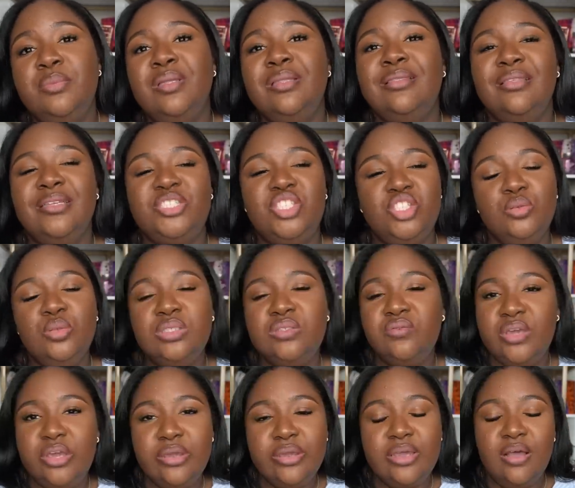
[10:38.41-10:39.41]
But the shoe is
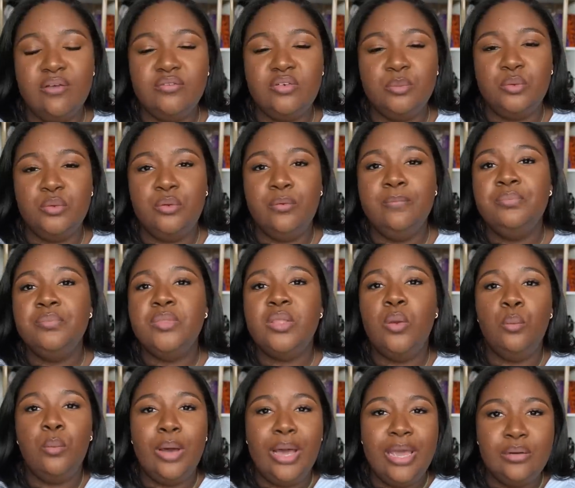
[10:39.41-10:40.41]
very comfortable,
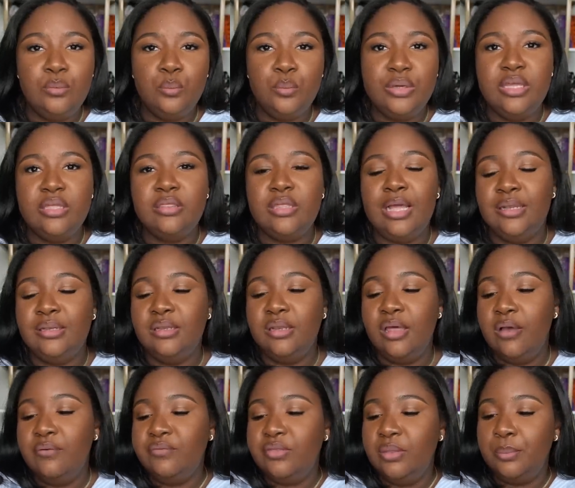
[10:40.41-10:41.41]
wide width. I
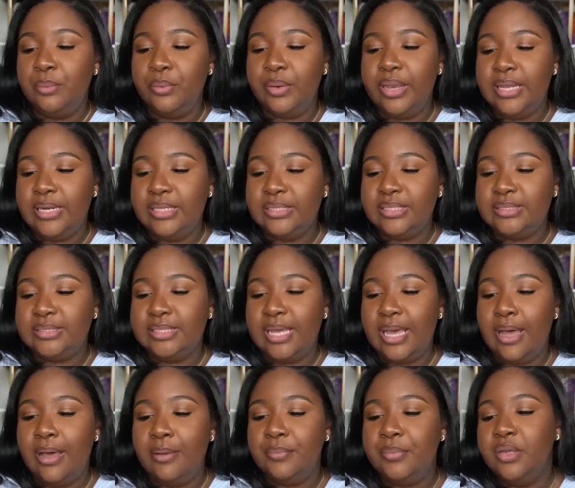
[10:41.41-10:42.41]
love the braid at the
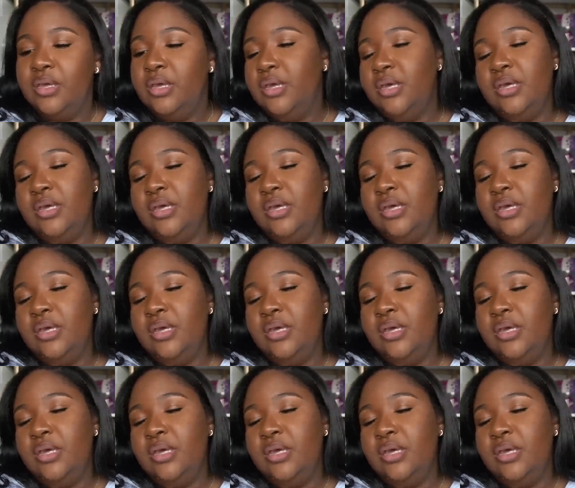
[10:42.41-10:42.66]
top.